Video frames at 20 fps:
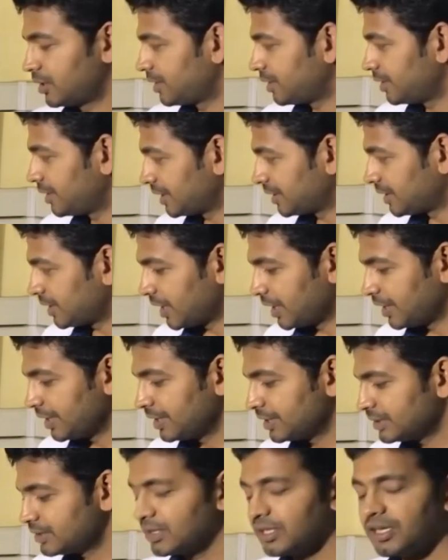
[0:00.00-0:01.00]
Then third
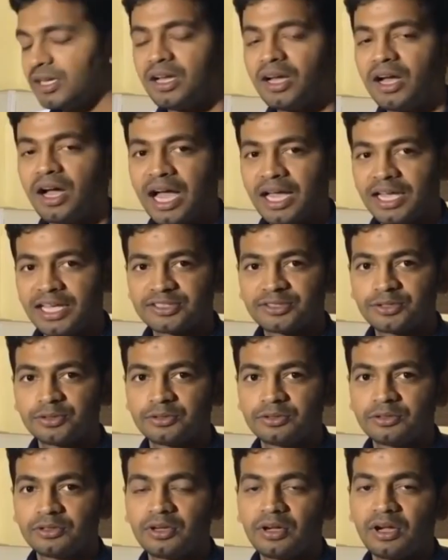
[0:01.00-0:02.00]
is ISO.
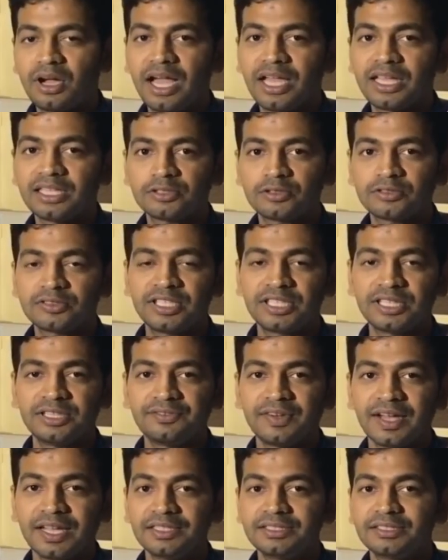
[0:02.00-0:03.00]
ISO
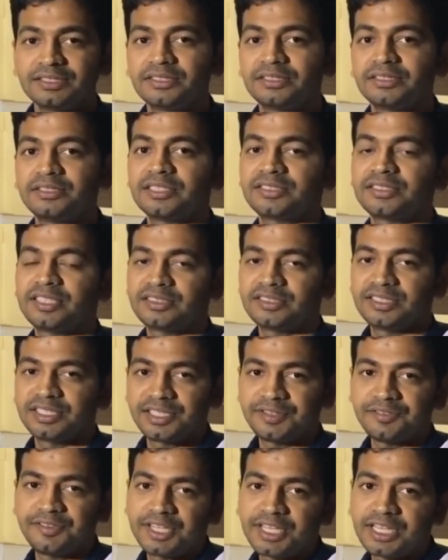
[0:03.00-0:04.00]
signifies the
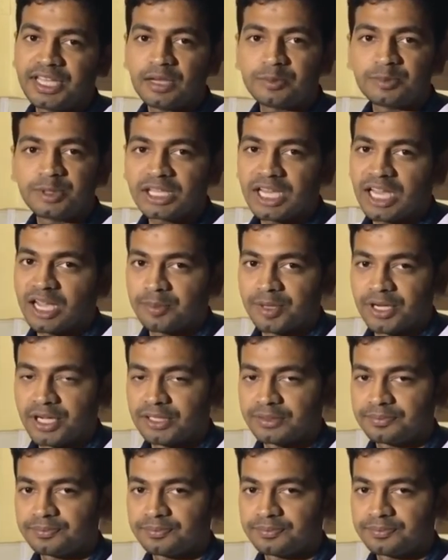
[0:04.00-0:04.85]
sensitivity of the camera.